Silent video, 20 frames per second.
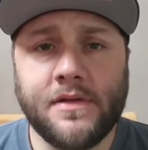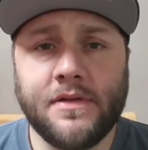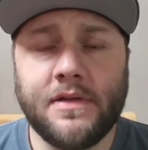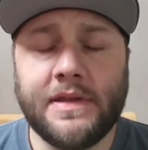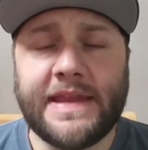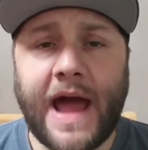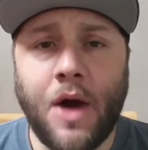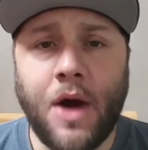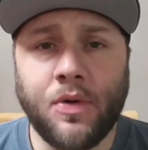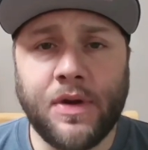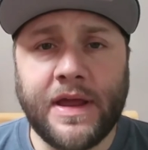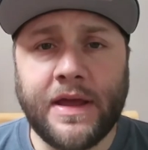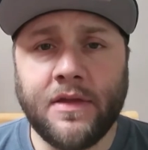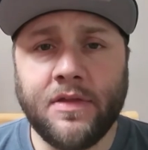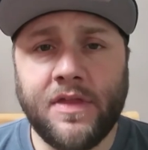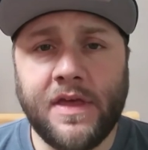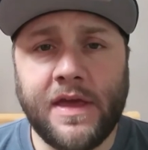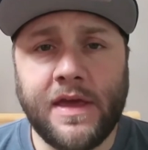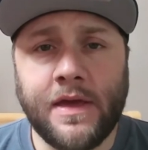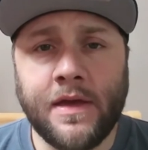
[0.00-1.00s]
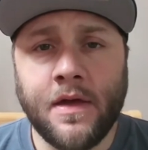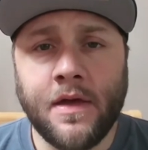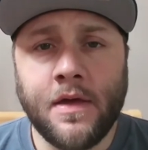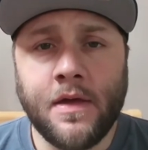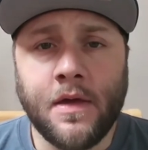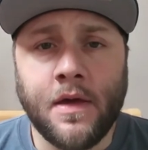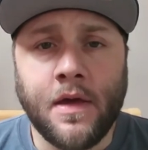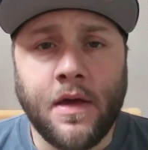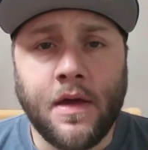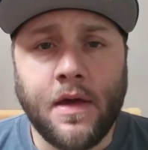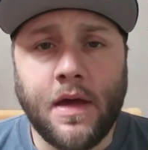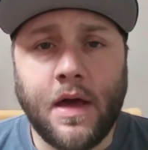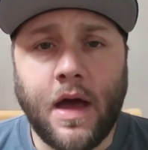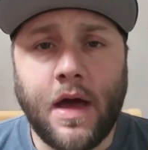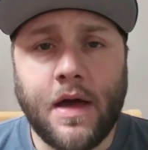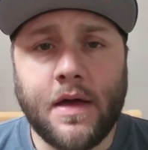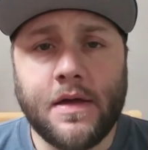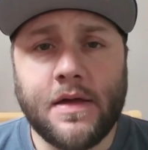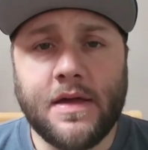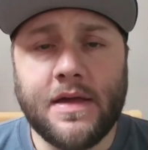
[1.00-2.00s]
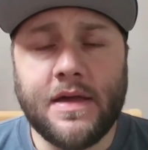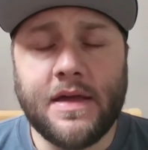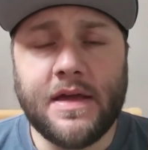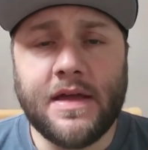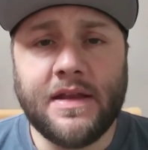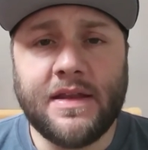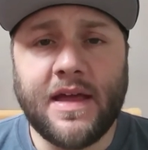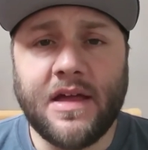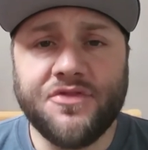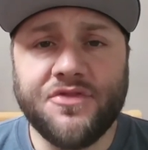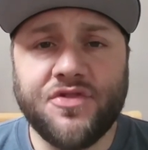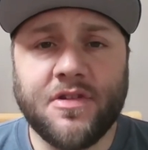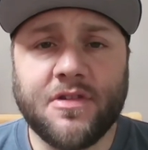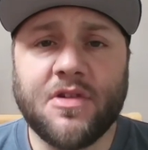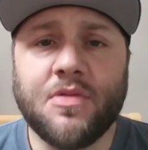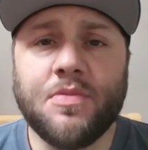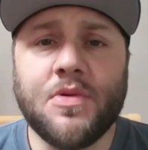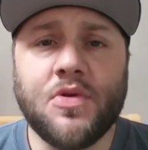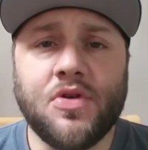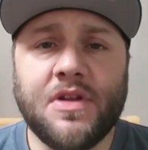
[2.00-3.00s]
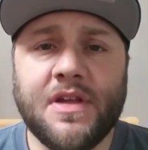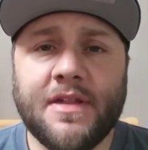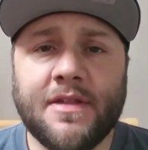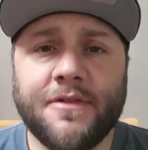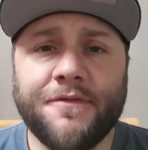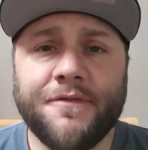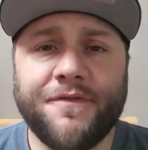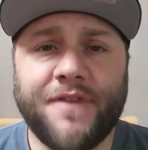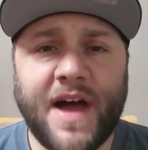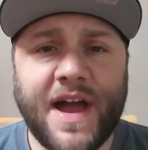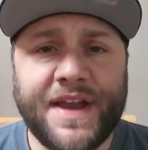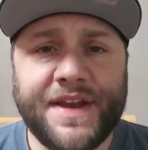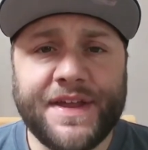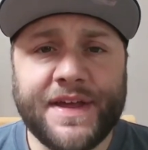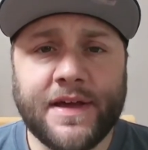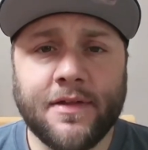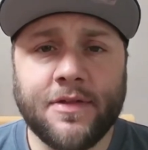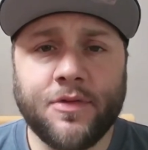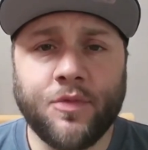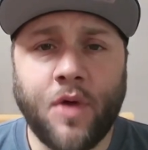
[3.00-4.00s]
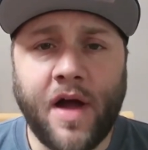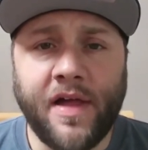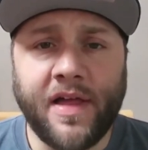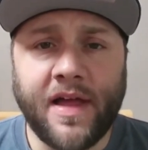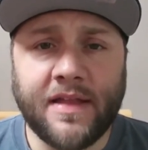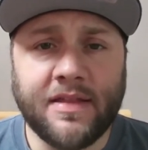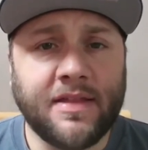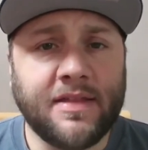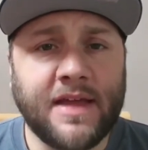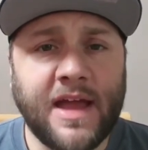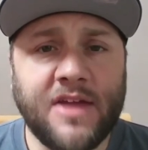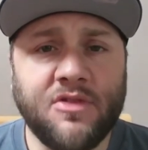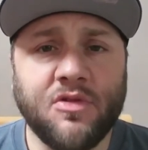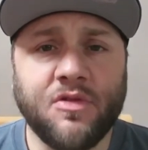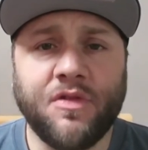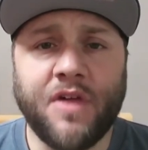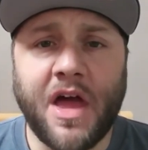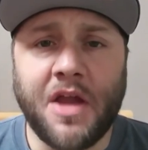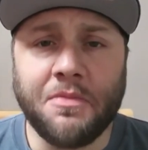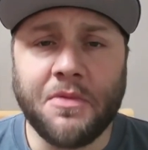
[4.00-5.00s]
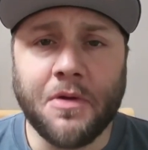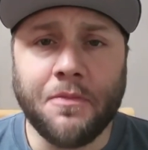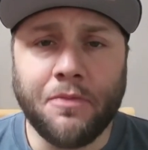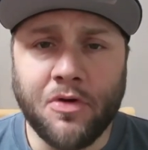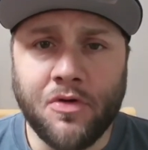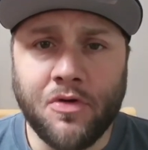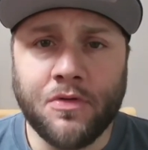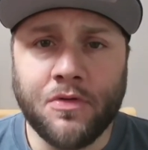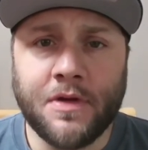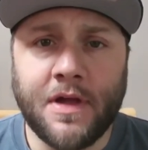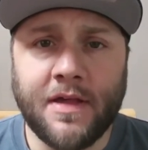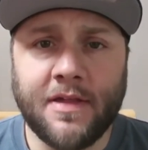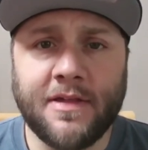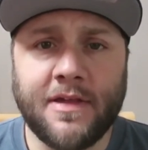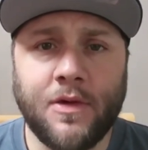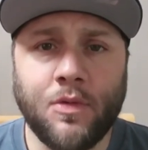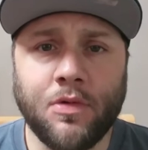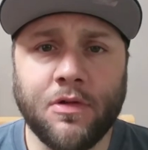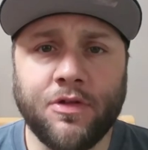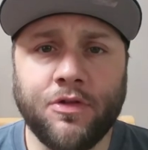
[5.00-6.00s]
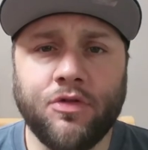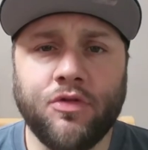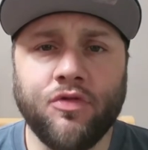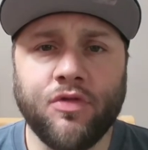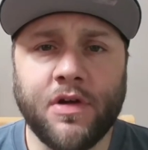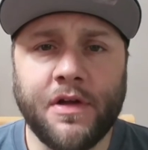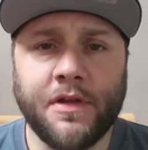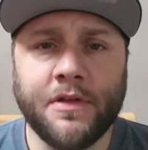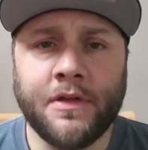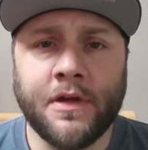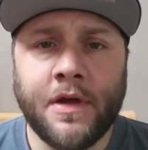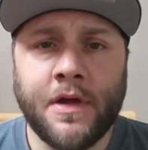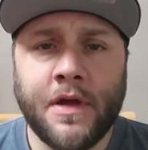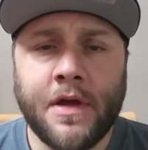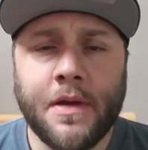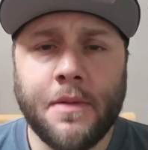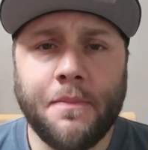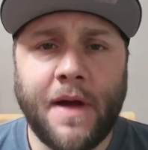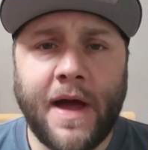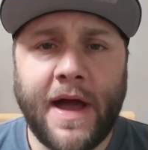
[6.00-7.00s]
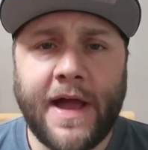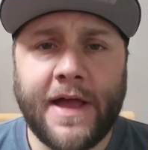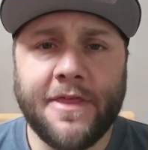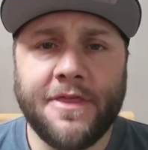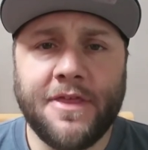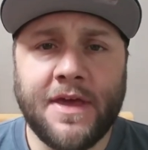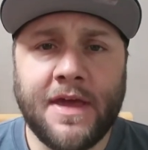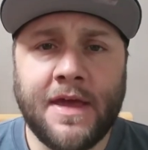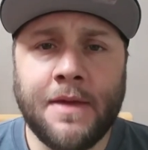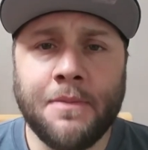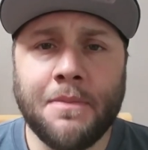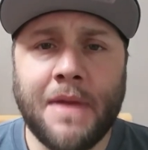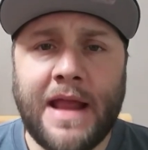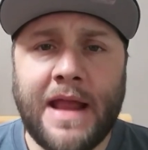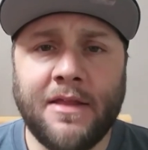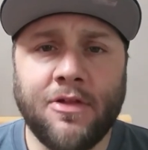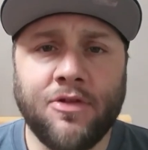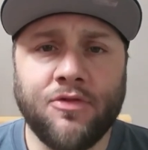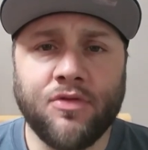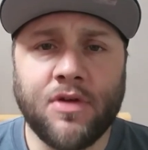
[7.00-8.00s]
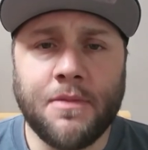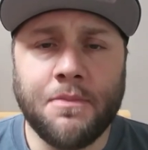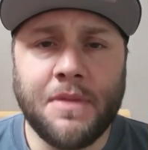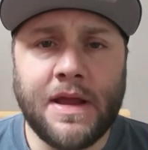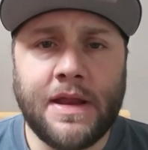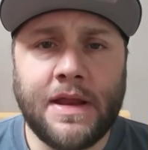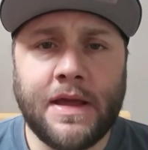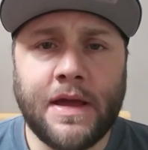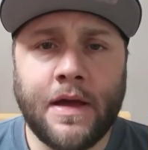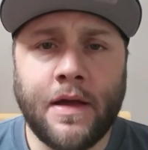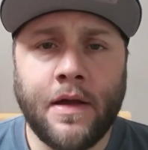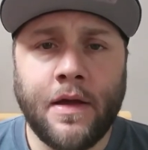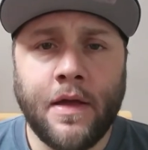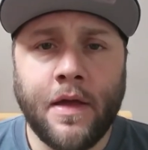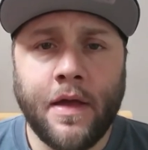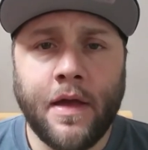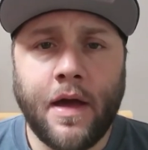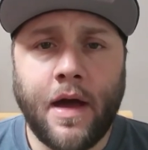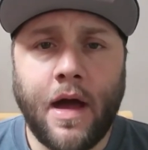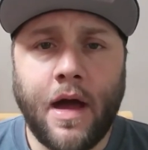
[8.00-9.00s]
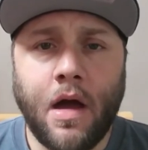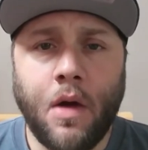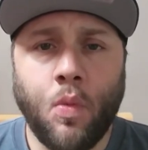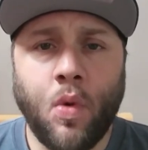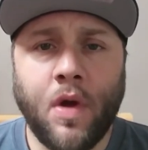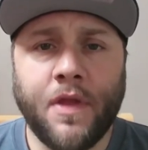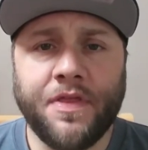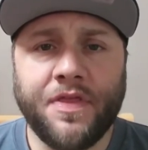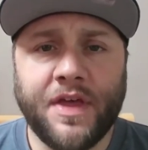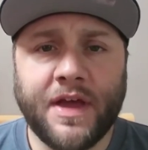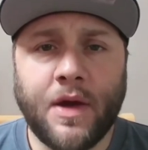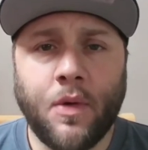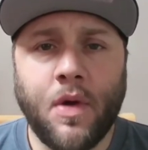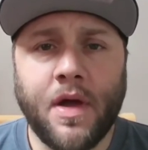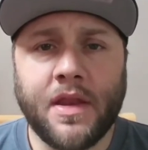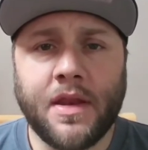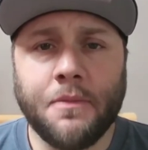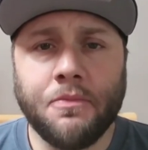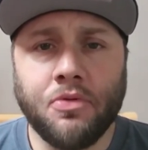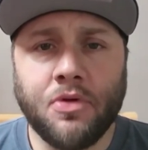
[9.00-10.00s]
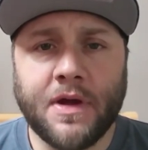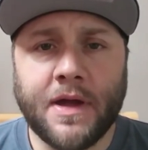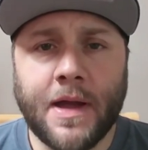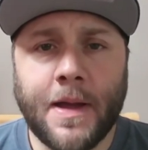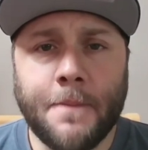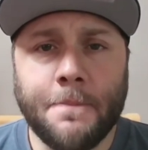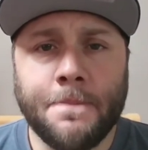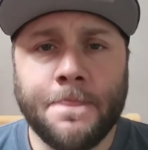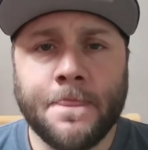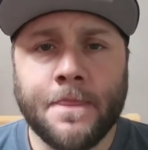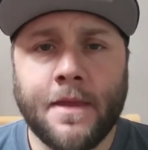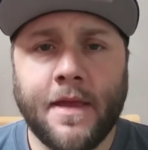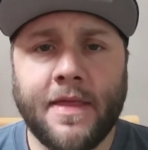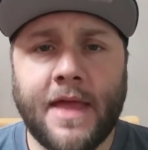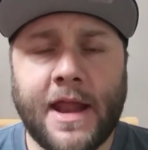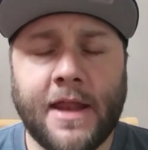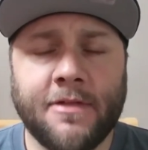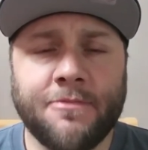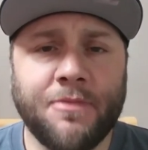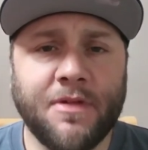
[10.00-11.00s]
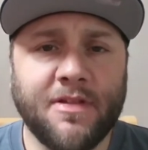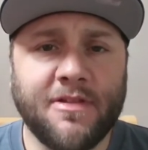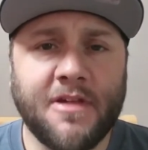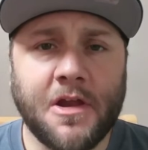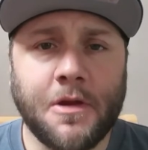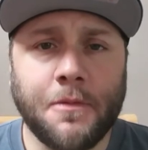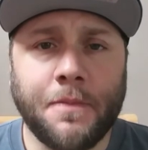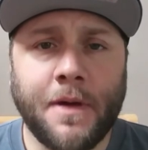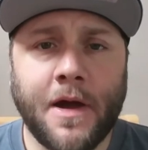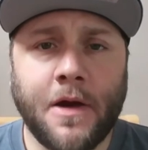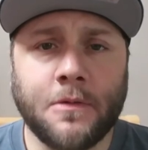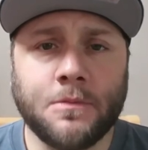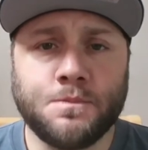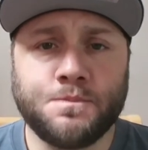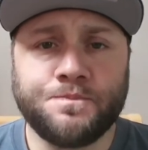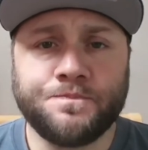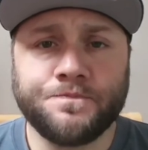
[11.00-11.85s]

doubting the intelligence community's findings while on stage with Vladimir Putin as he was drilled by the mainstream media. One thing I wanted to bring up, a lot has been said about